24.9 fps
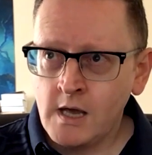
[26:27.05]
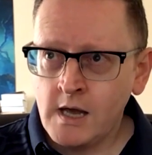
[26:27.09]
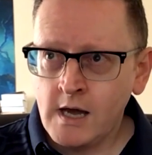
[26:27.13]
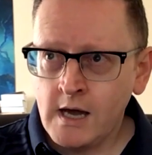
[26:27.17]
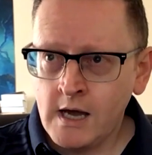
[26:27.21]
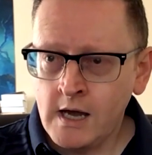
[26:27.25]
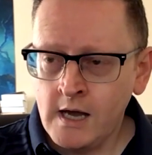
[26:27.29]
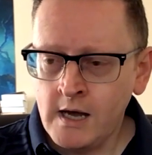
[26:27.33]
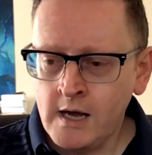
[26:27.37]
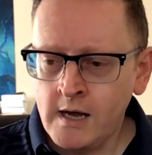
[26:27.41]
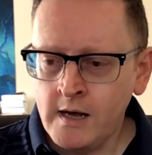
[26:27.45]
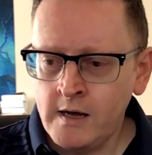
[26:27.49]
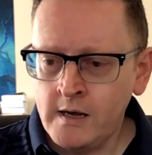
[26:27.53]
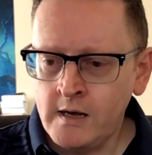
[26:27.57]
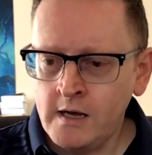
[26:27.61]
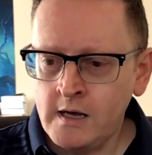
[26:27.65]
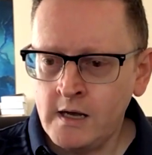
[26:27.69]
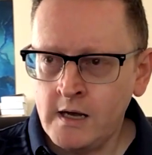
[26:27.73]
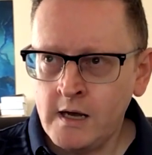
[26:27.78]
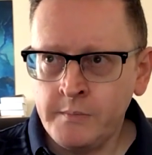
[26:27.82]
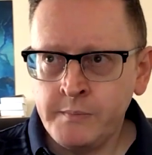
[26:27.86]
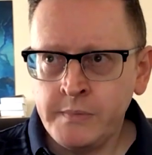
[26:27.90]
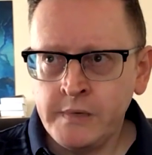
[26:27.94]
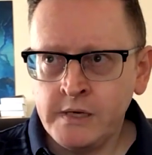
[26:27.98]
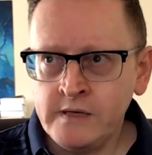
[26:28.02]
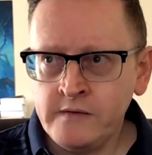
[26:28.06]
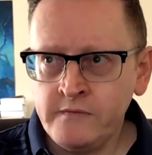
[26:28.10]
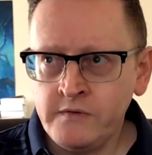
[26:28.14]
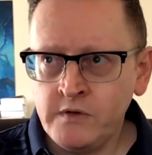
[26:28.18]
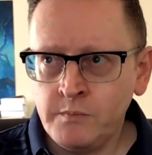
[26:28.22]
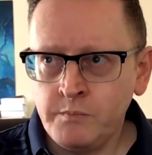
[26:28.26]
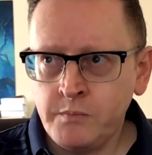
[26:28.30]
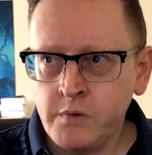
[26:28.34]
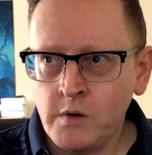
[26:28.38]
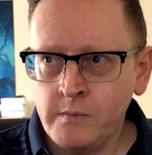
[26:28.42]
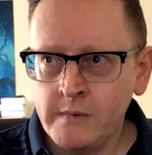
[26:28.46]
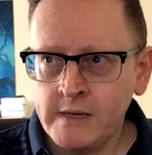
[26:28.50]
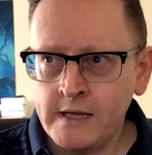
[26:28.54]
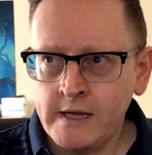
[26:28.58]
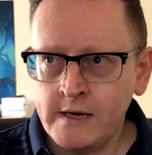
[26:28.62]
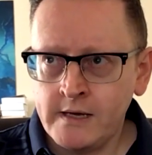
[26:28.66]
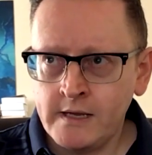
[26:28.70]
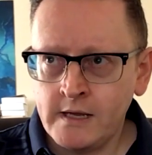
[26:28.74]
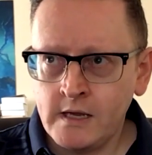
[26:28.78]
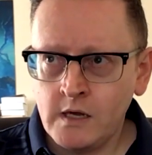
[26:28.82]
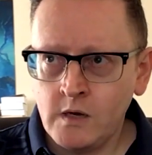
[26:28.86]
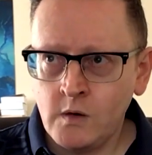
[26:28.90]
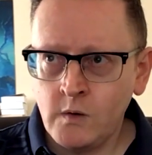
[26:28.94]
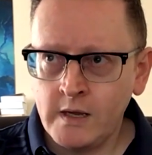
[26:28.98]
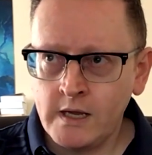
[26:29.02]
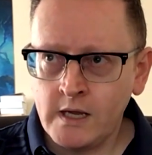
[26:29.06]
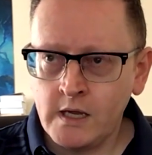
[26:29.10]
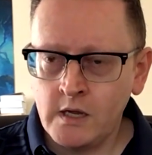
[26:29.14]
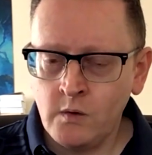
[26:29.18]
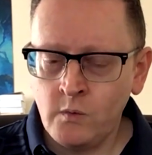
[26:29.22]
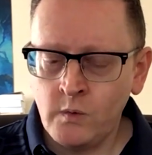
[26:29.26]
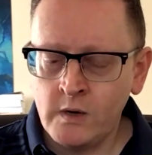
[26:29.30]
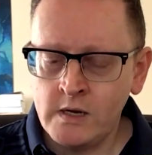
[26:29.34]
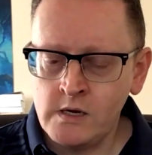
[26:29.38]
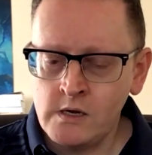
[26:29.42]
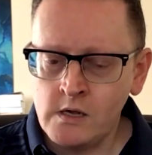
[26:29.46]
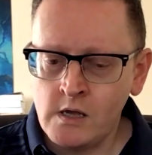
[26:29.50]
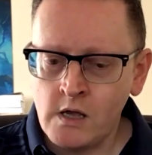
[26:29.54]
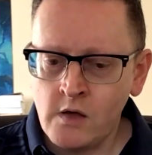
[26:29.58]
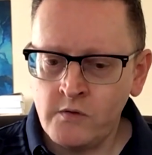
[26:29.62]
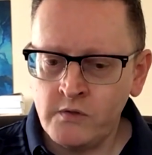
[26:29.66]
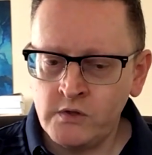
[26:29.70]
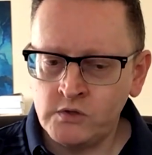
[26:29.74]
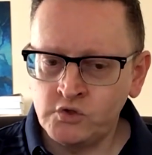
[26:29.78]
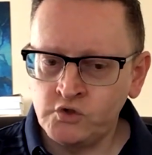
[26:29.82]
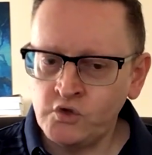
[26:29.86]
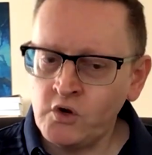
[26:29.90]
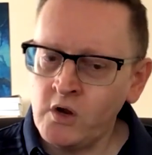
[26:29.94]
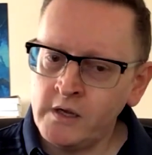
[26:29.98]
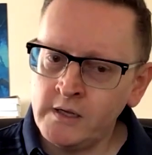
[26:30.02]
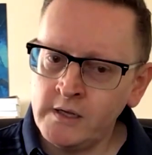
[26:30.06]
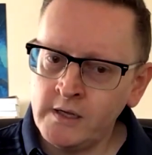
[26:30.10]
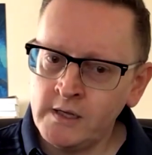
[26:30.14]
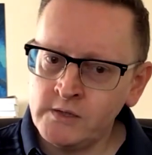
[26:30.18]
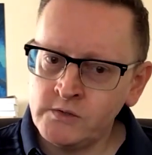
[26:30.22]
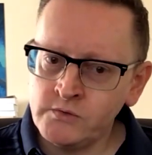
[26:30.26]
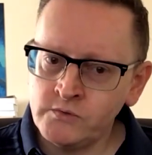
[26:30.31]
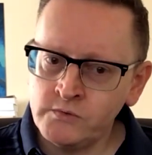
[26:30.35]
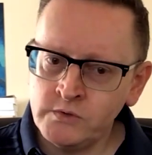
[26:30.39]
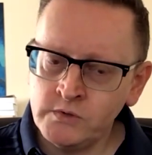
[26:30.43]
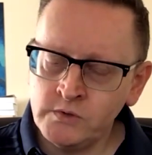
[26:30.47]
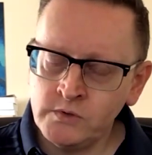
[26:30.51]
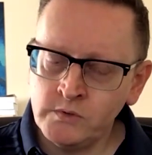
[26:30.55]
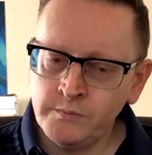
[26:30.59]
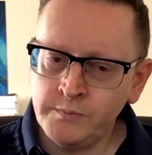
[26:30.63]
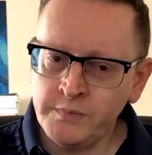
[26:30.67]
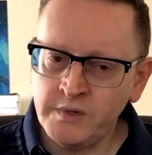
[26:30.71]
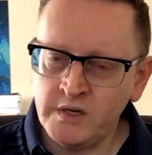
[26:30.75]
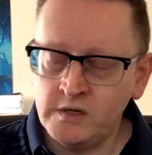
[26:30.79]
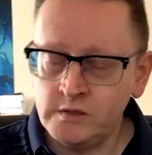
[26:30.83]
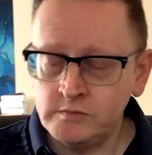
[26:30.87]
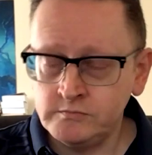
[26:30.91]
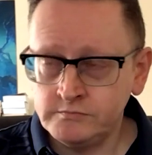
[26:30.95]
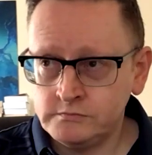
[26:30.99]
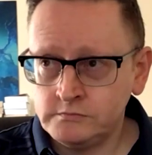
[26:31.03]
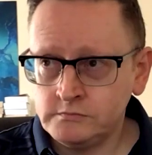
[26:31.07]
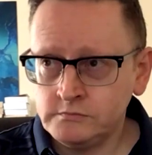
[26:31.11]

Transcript: I believe you probably get it quicker when you go the Dryad route, but